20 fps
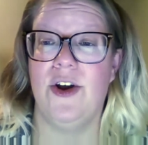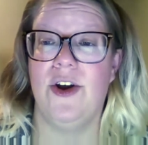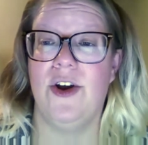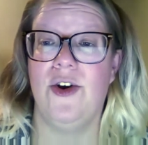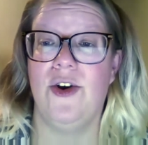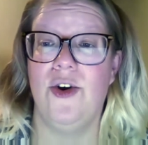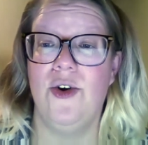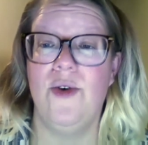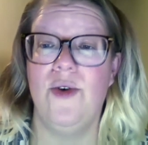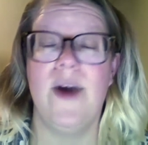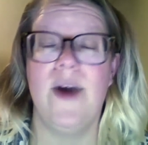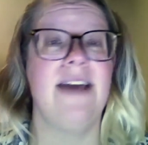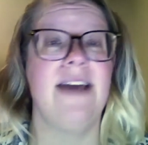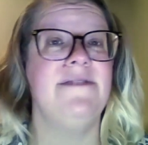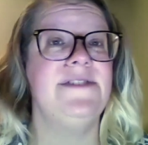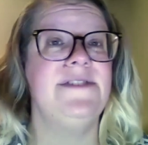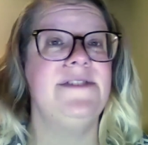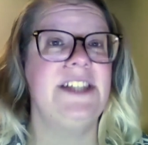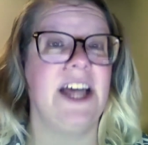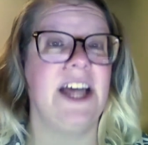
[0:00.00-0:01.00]
who
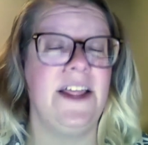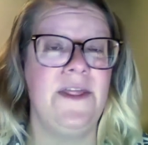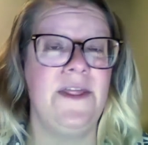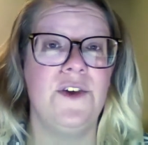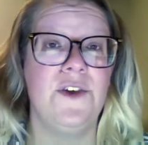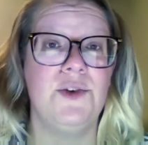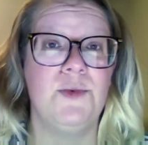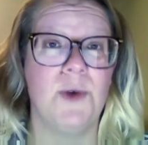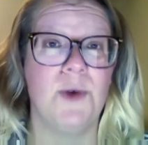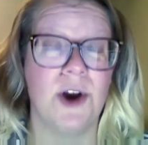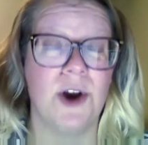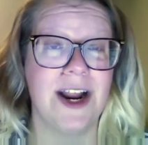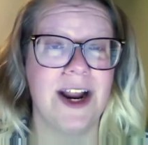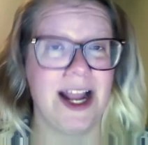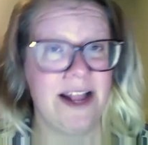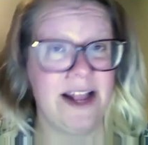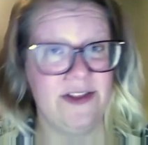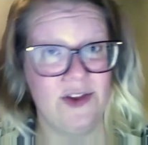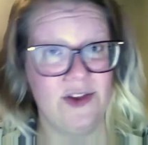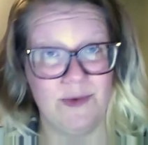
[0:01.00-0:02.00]
have done the work
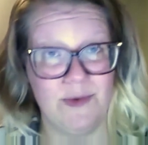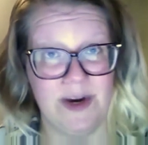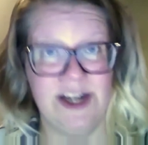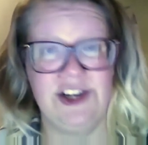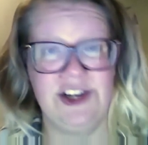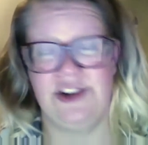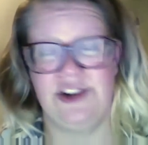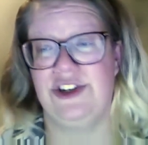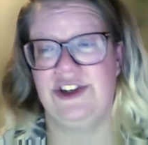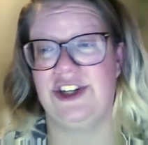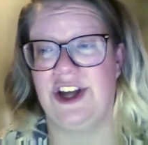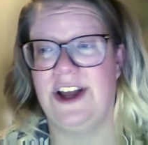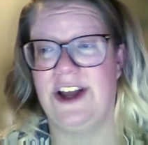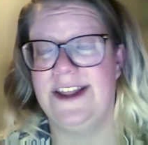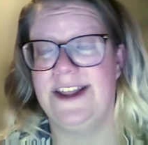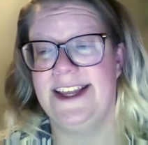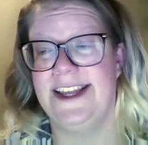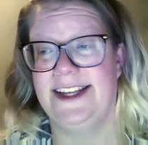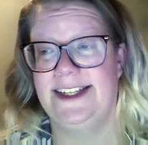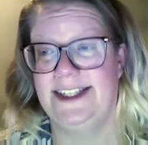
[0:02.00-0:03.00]
and the research
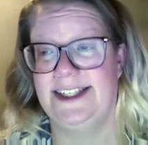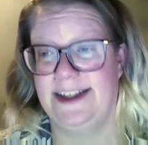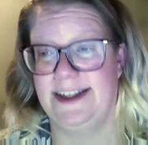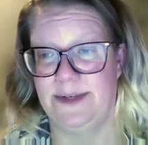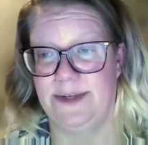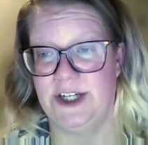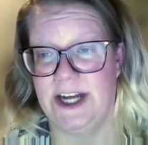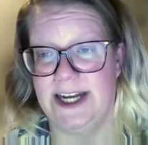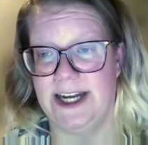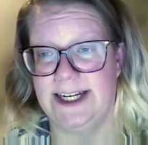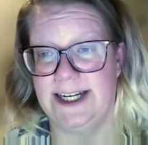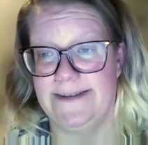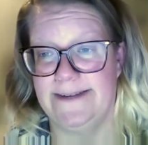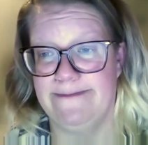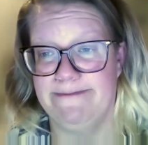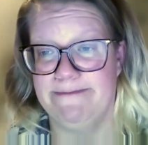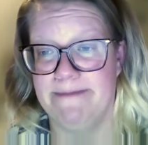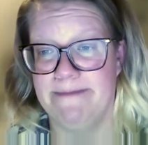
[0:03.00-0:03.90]
on this subject.